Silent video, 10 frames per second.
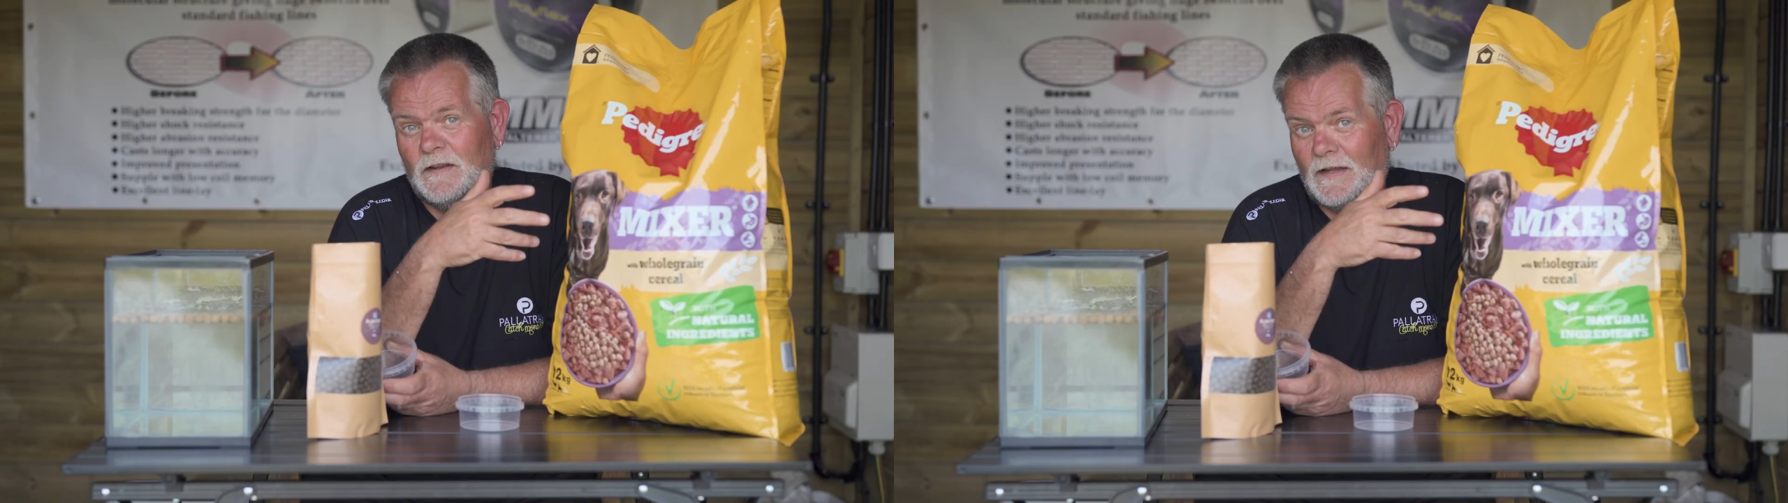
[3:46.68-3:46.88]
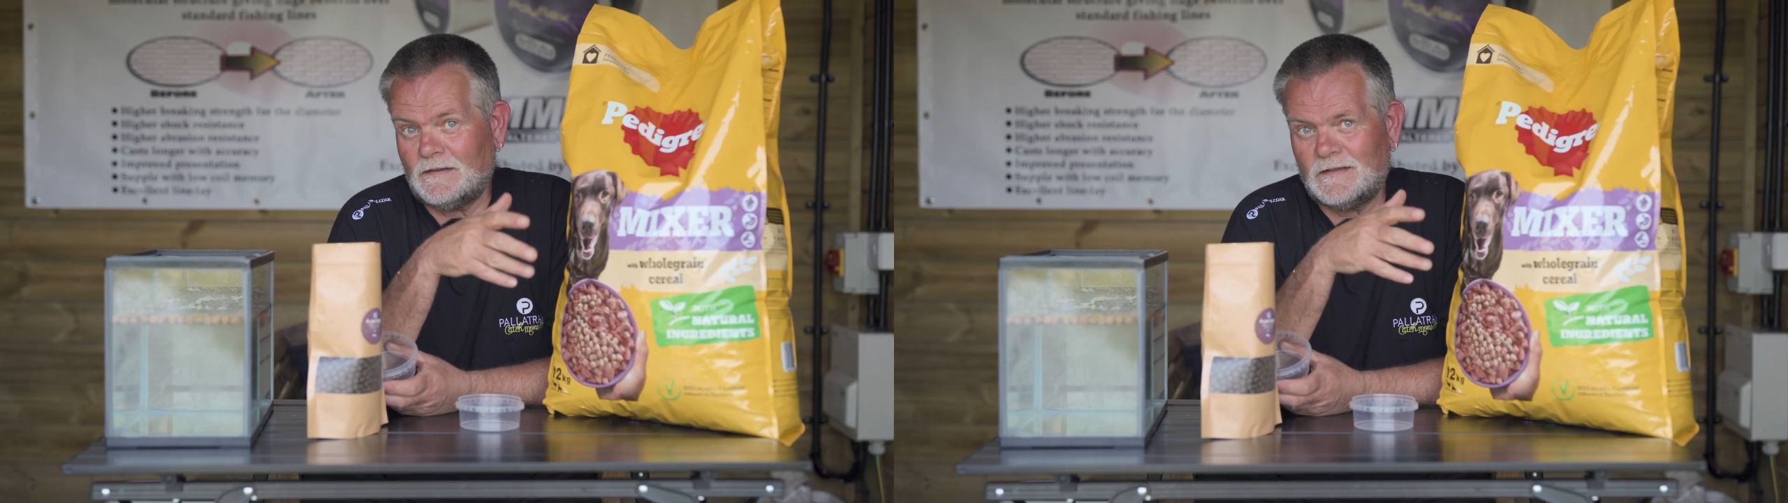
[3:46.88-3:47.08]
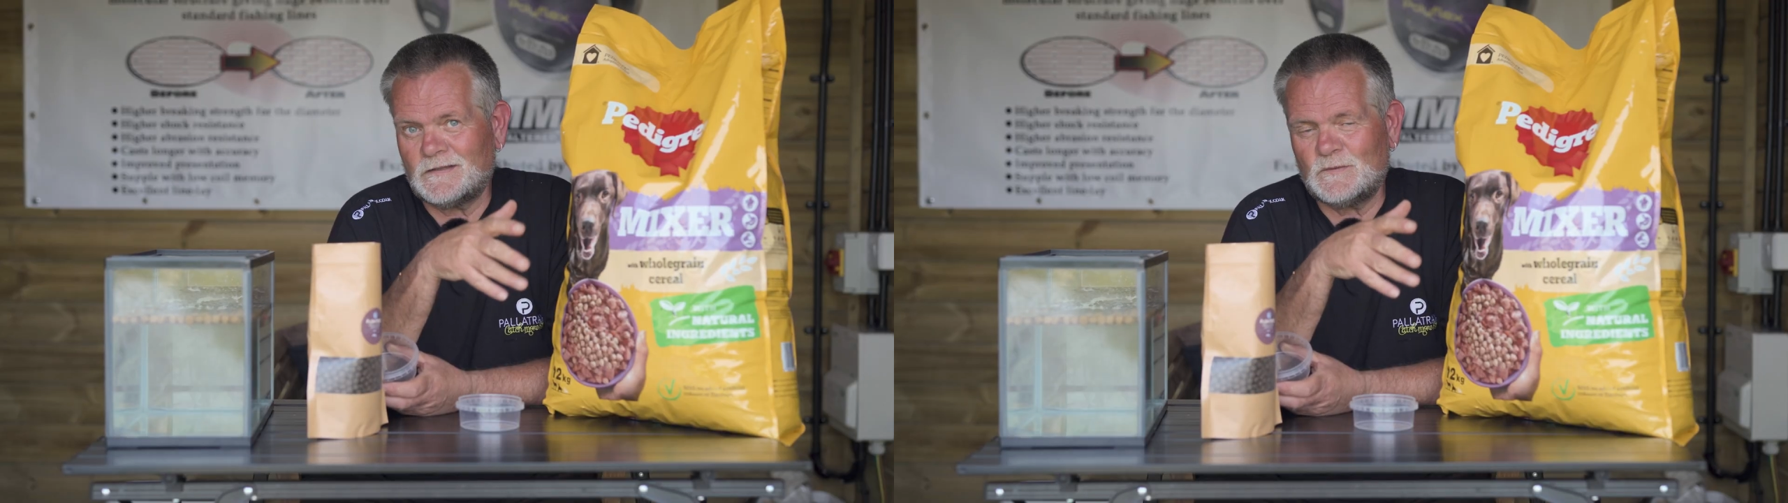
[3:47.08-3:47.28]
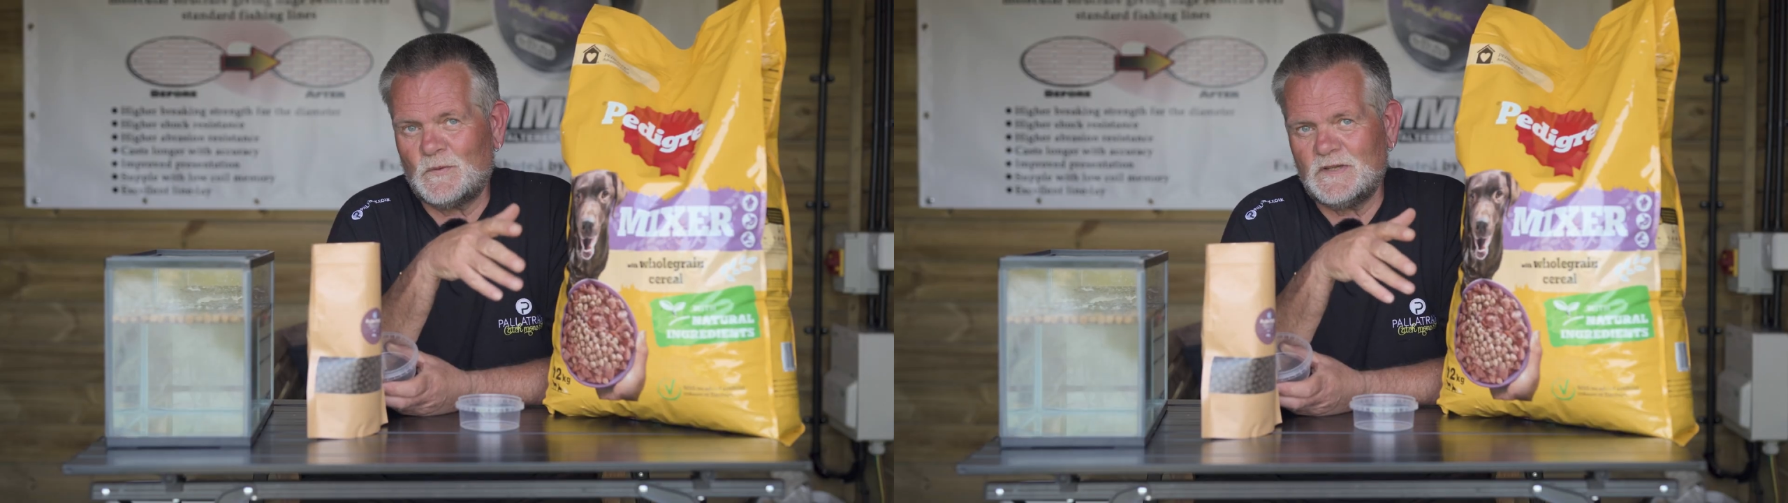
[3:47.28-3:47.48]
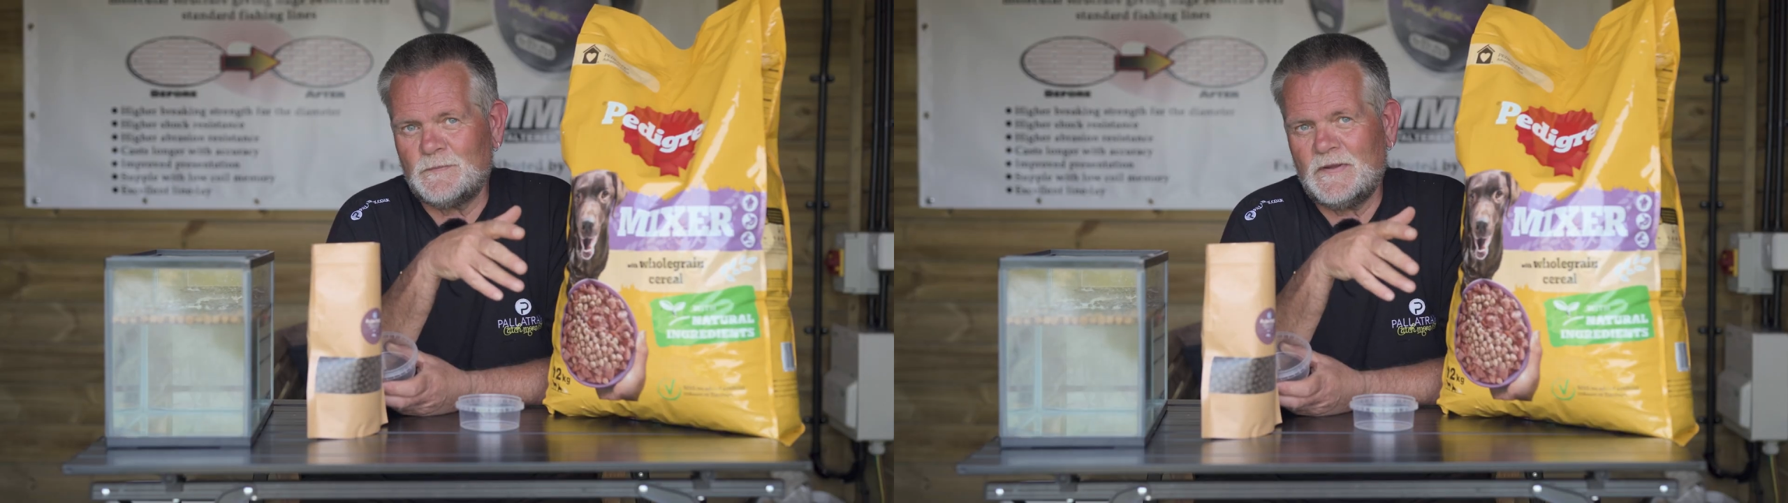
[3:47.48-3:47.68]
that does
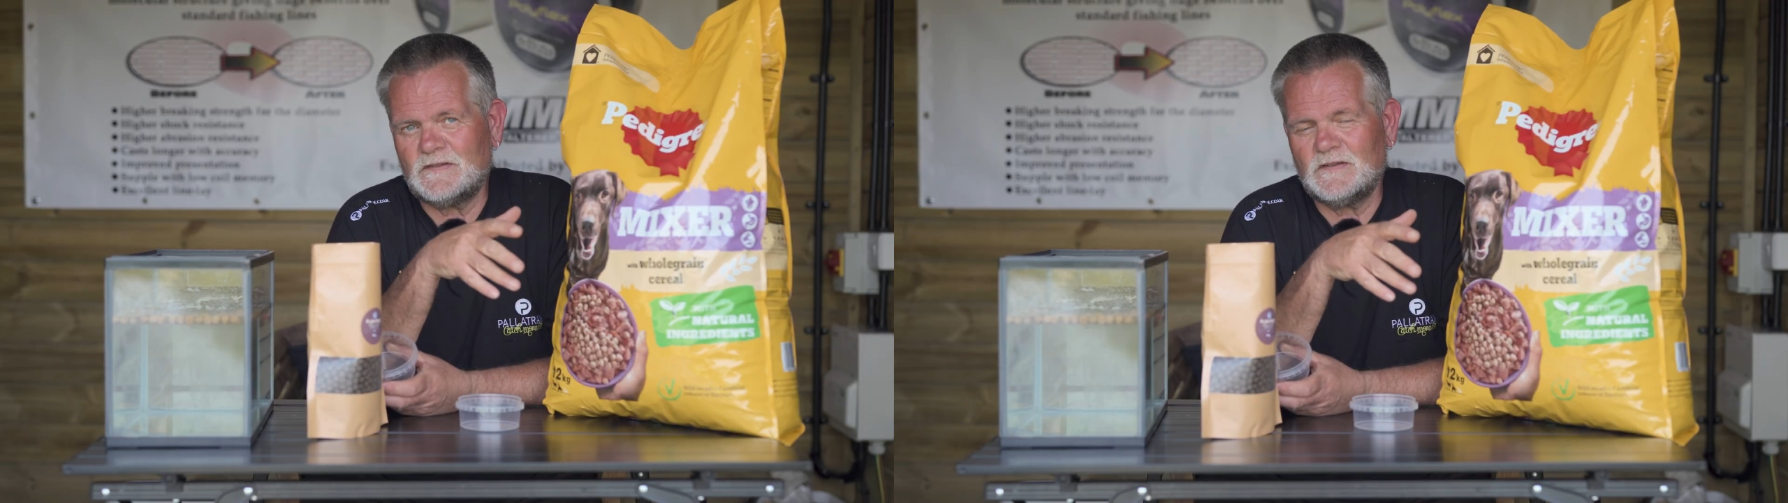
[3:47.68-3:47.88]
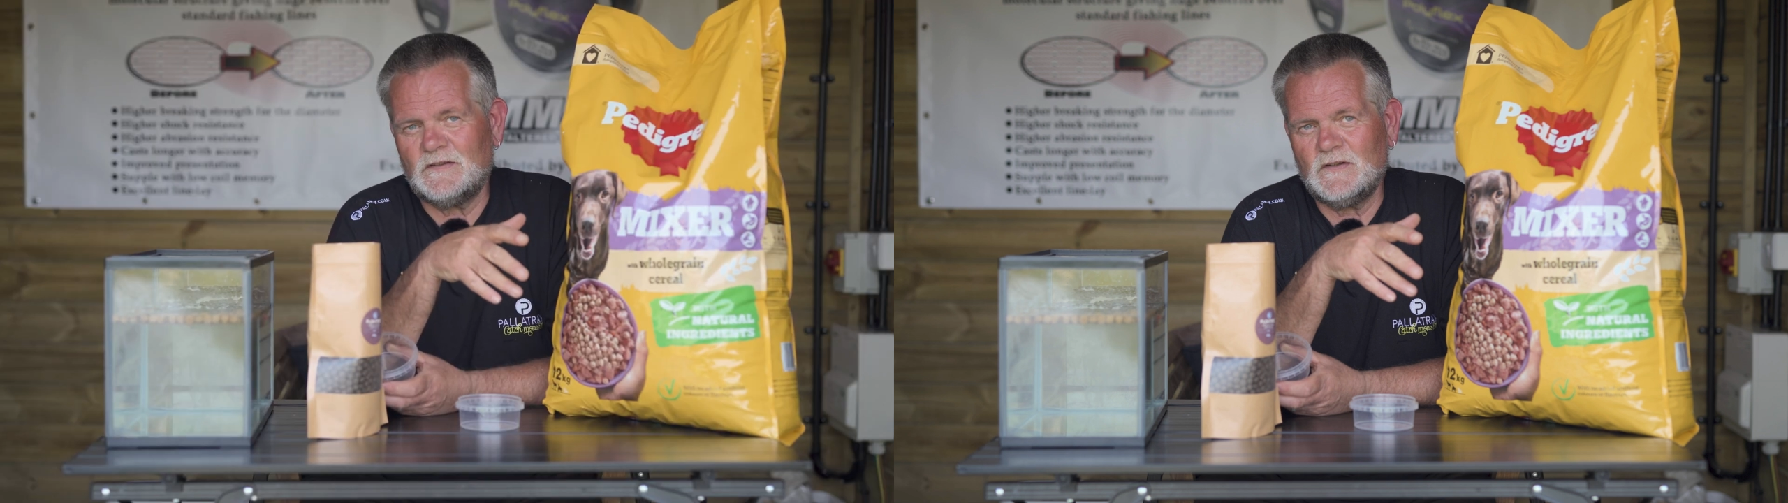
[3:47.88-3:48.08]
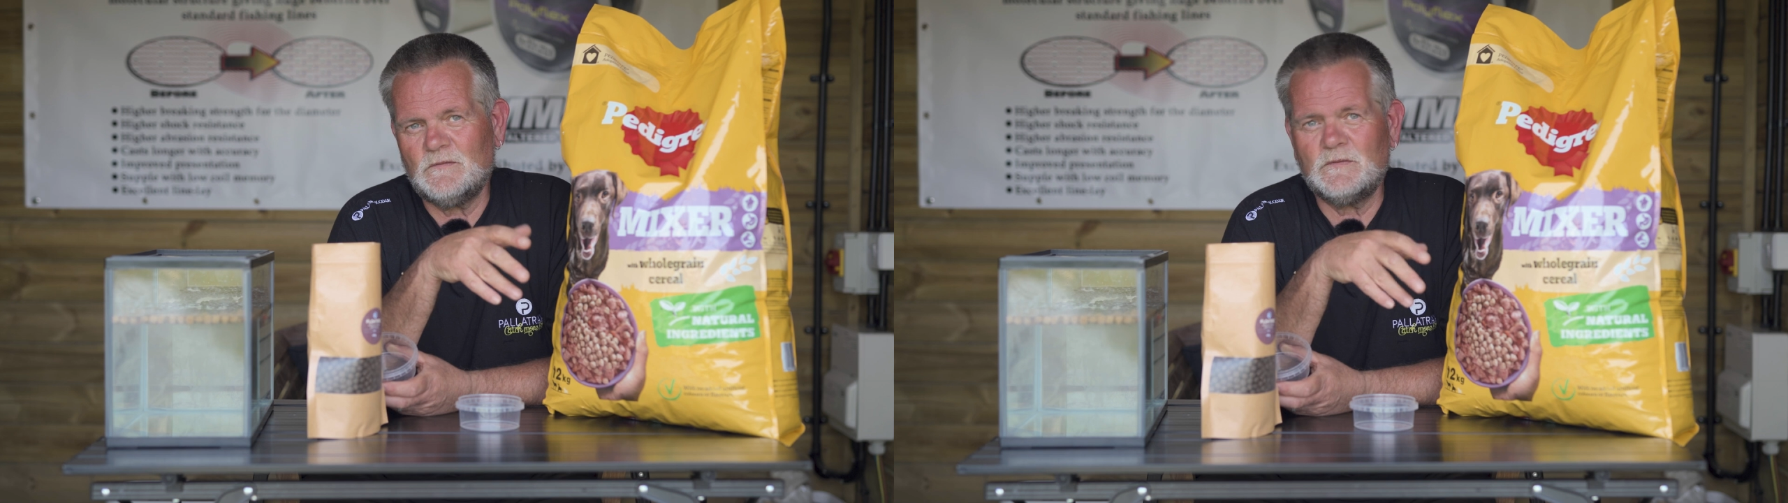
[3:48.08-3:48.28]
what it's meant to do,